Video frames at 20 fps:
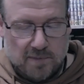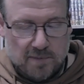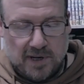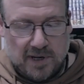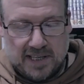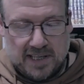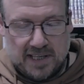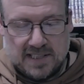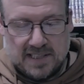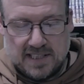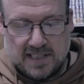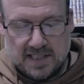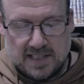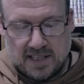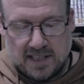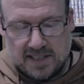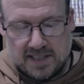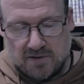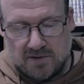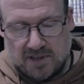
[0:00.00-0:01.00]
bikes There's, I
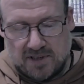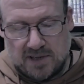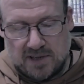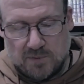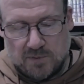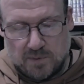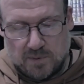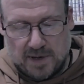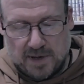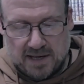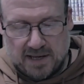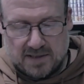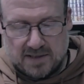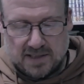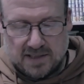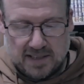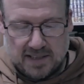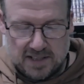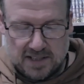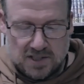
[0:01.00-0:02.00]
don't think we'll be able
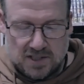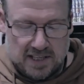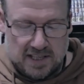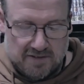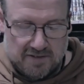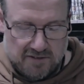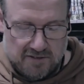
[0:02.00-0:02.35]
to actually